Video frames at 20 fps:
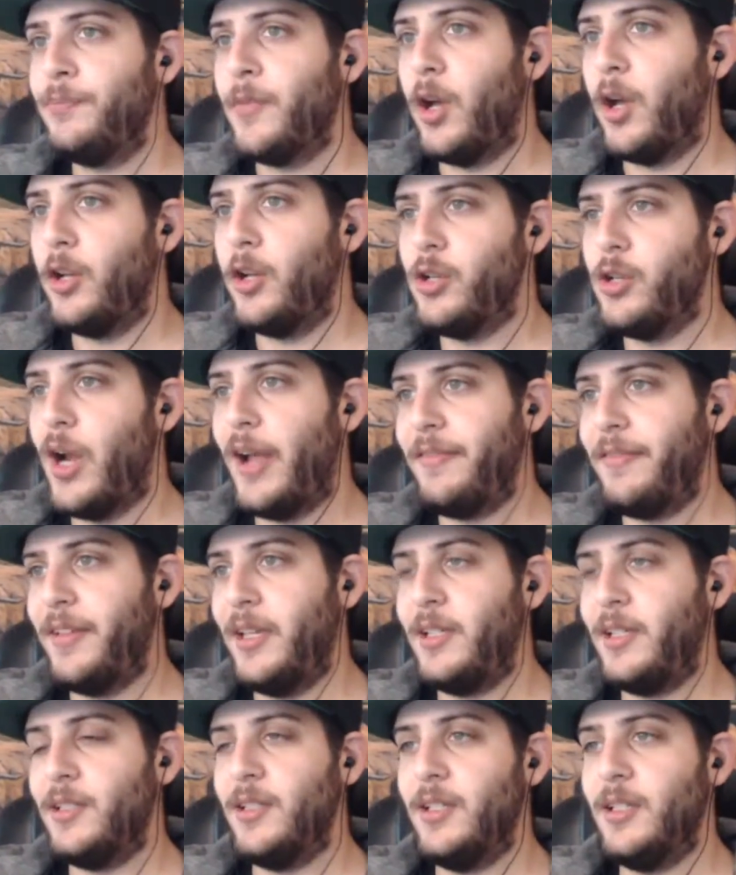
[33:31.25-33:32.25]
On
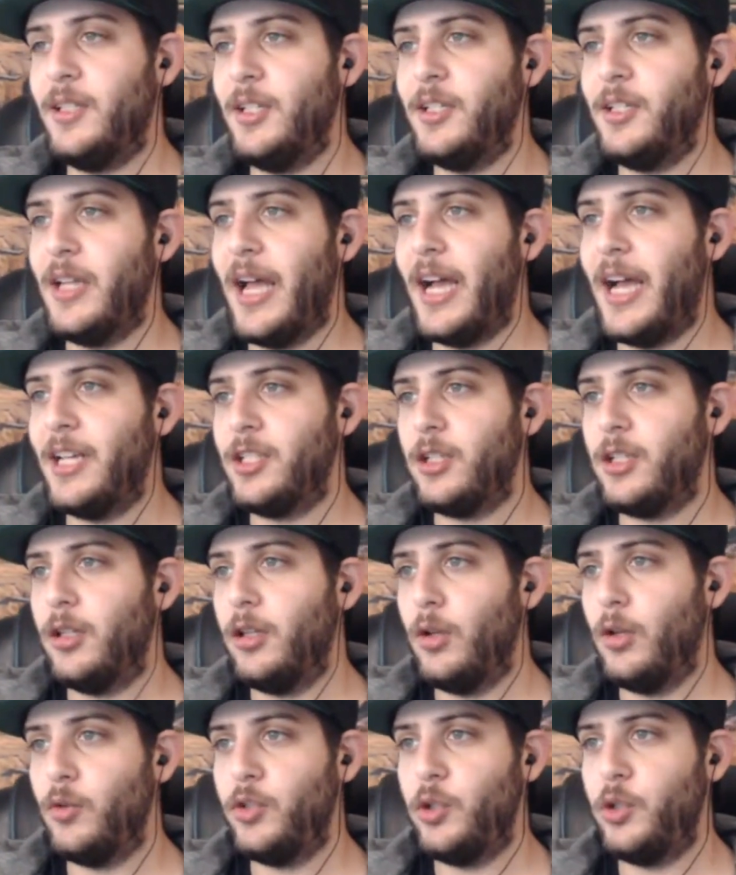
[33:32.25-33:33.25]
DraftKings, this is as
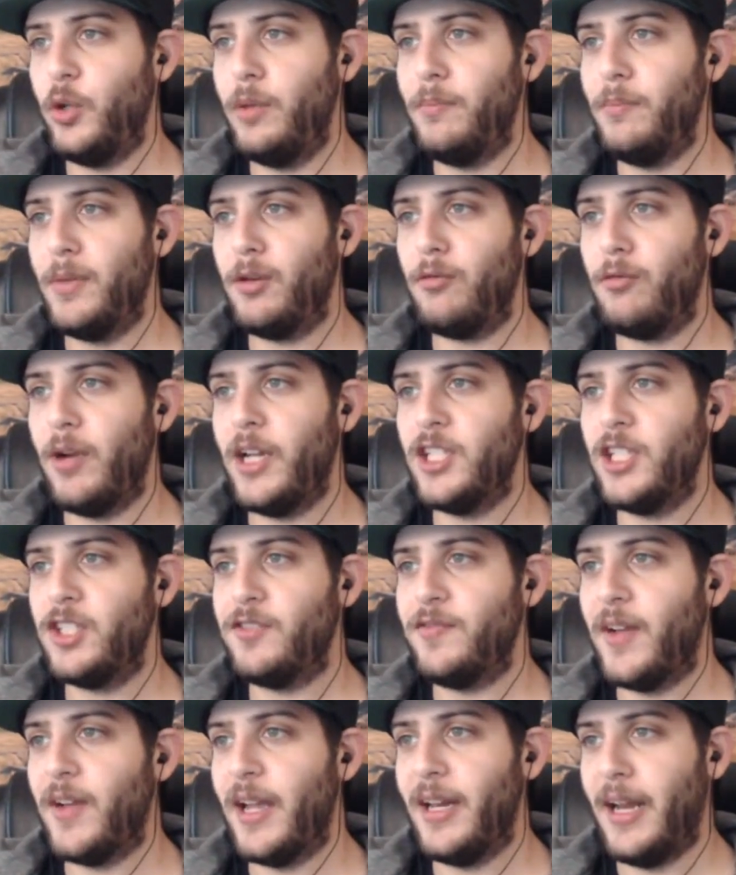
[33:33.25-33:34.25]
close to a mid-range
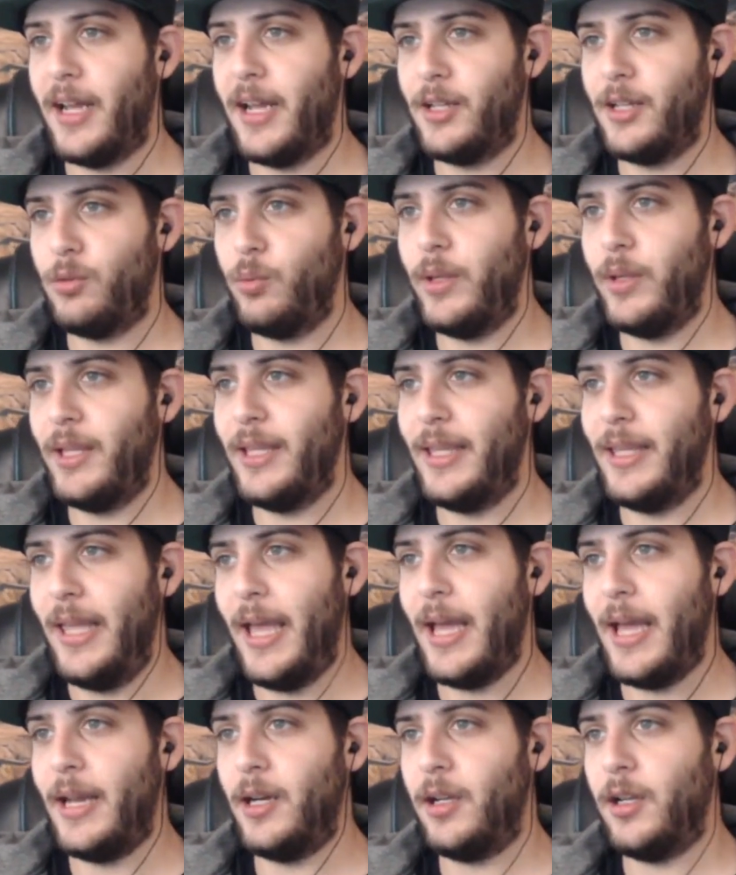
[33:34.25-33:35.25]
fight as we
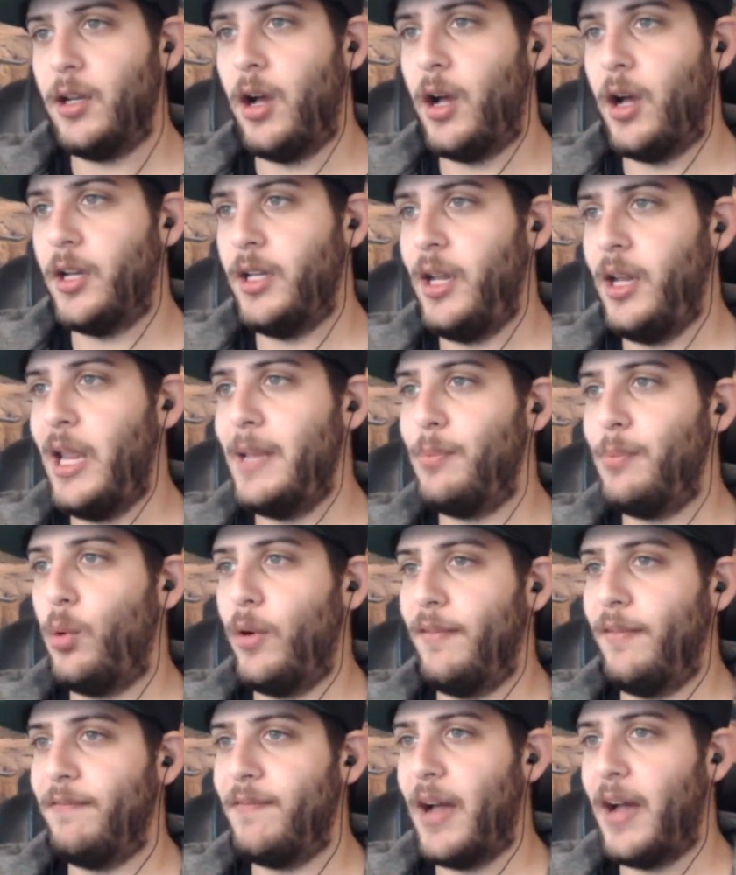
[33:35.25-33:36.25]
get. Condit
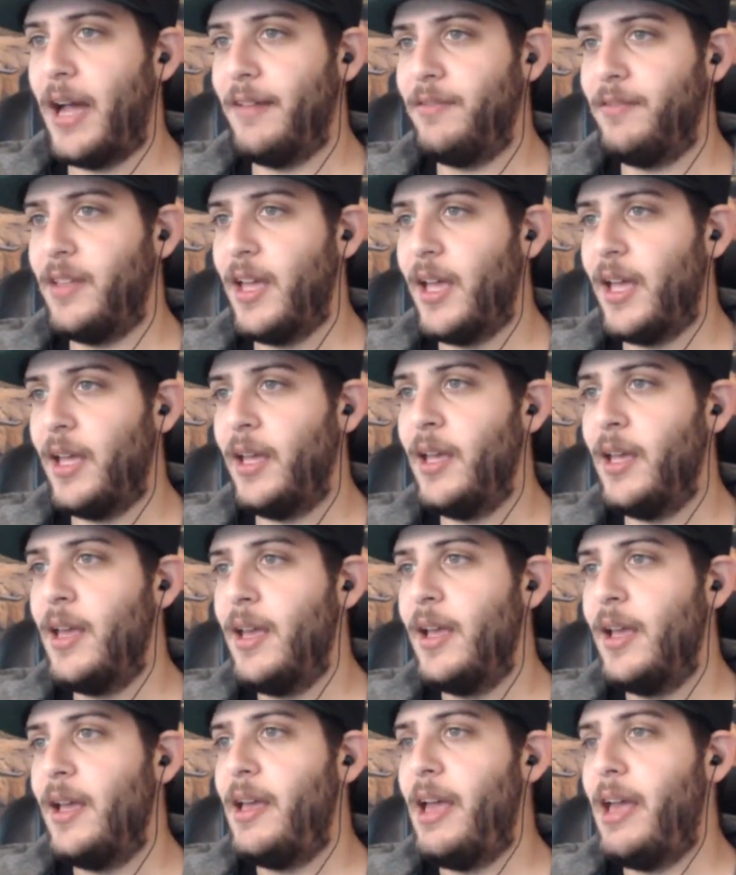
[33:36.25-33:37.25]
8.5K
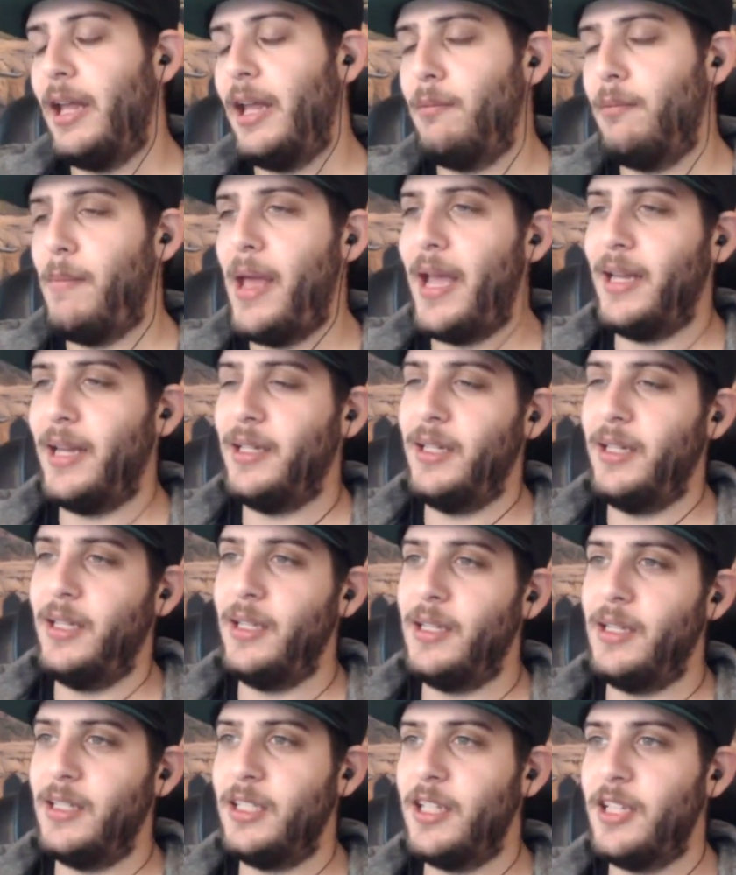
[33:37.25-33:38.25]
and Magny
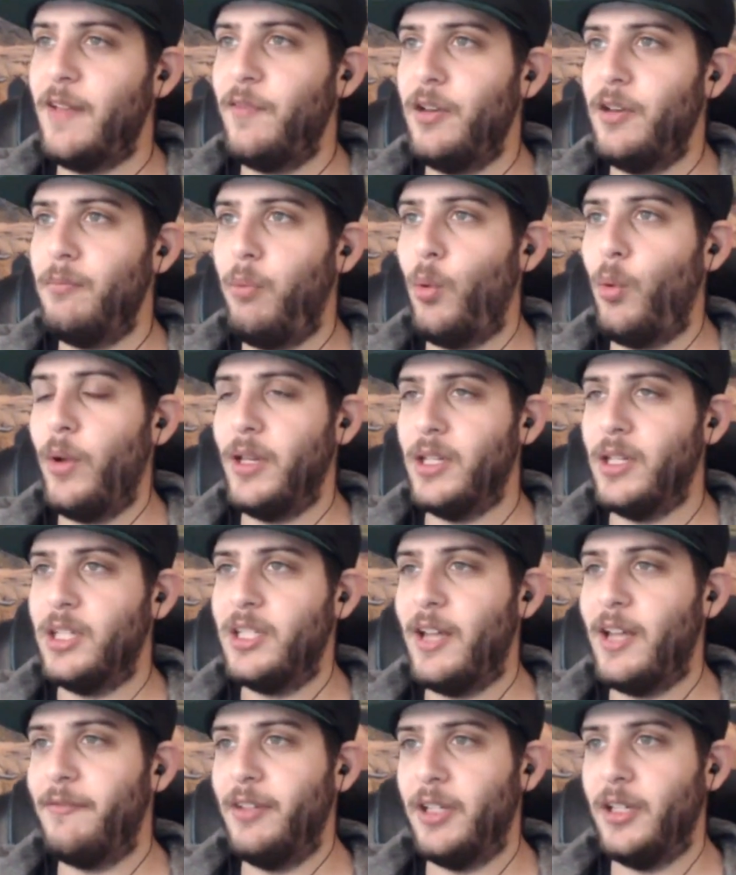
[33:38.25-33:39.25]

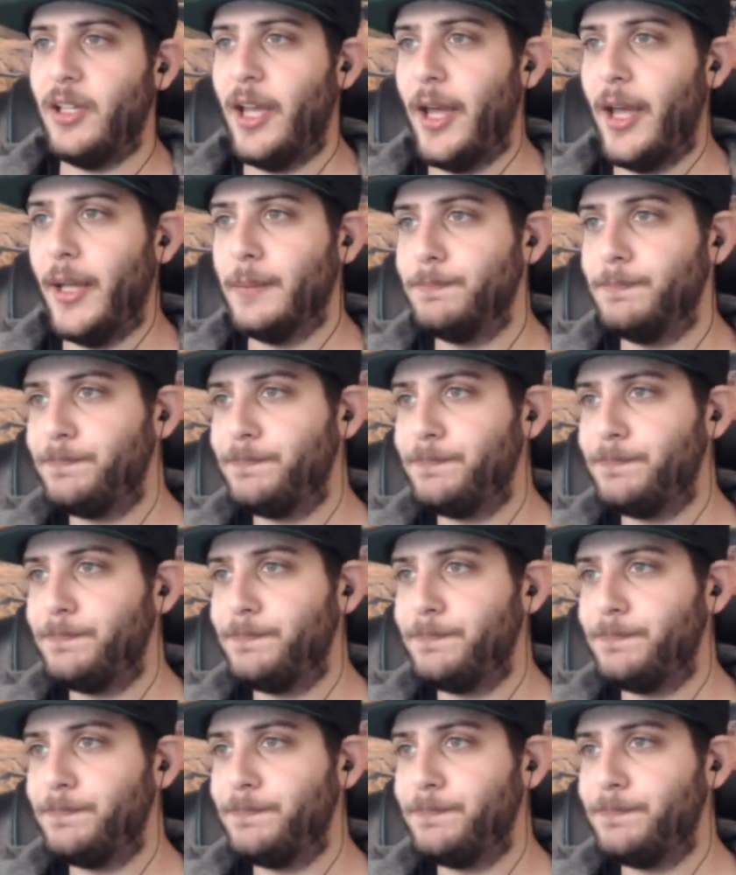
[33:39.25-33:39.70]
7.7K.